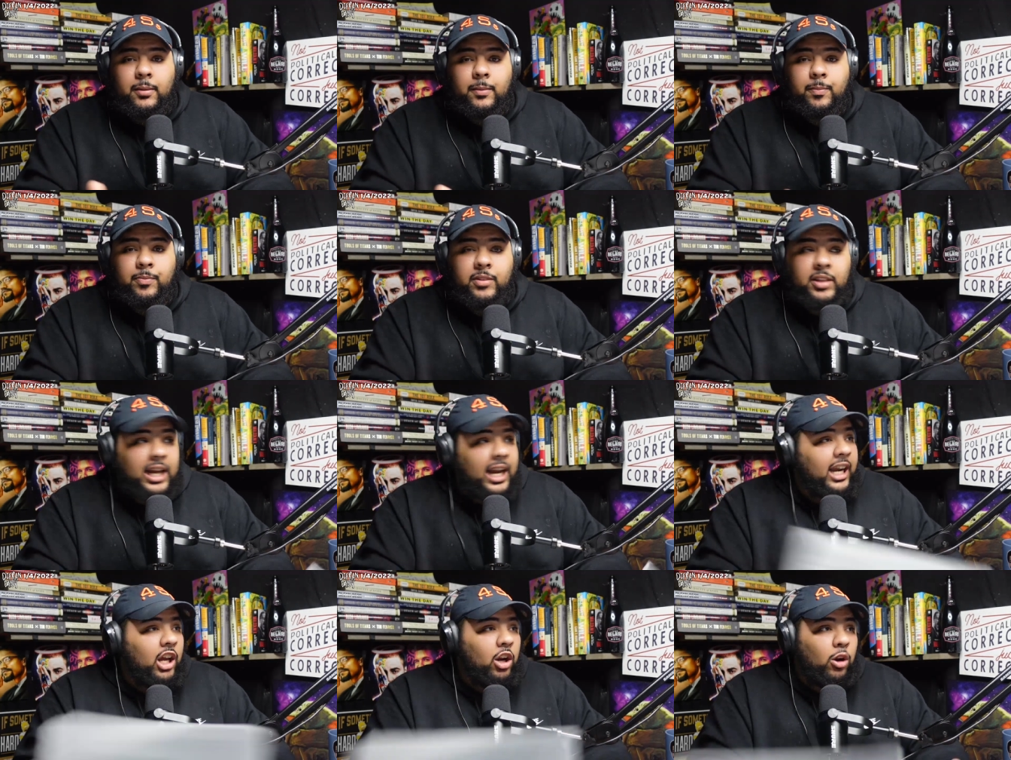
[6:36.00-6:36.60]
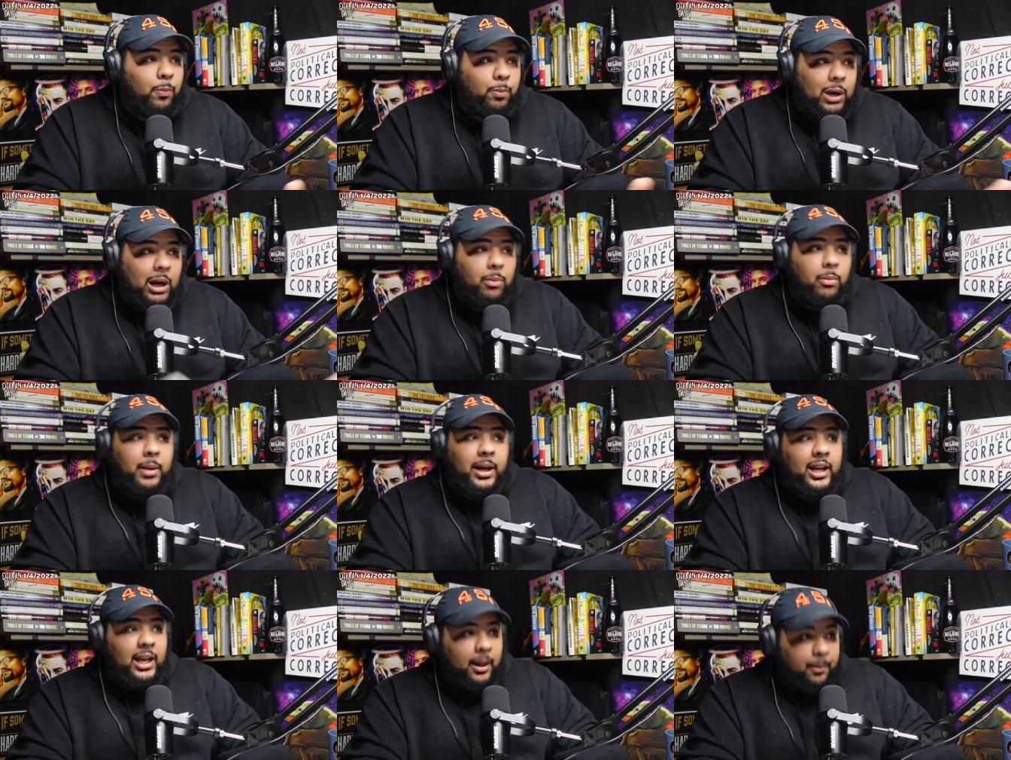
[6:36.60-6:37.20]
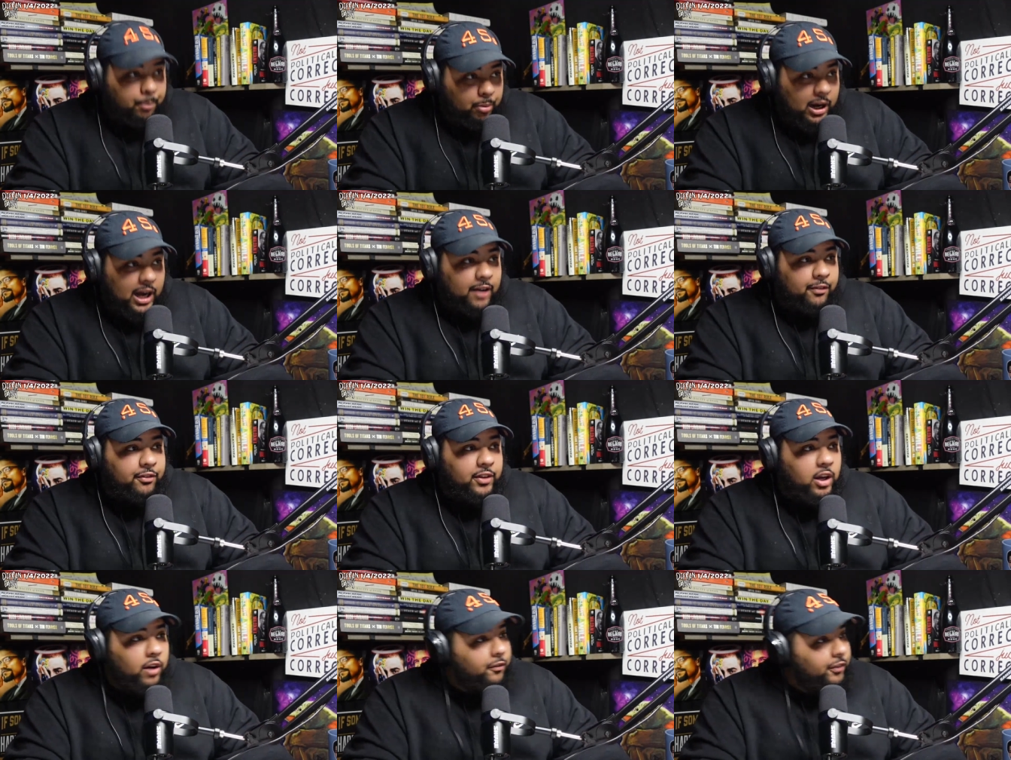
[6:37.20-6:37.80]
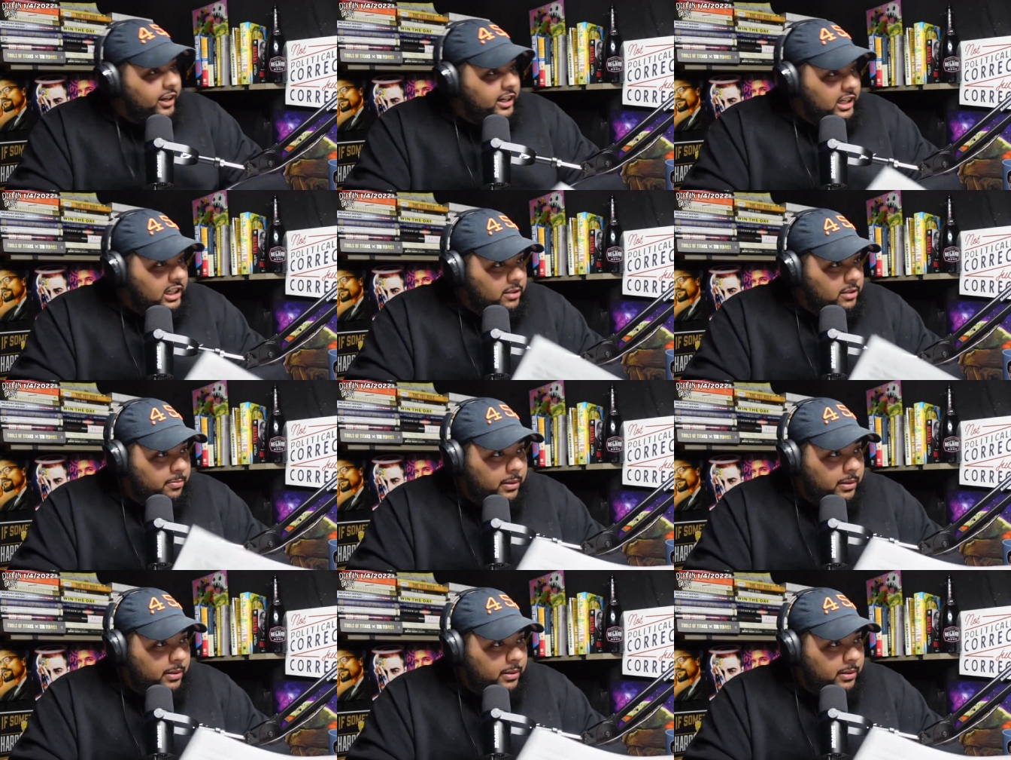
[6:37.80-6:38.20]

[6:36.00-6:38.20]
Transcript: Y'all ain't got no problem making that profit. Oh, Fantastic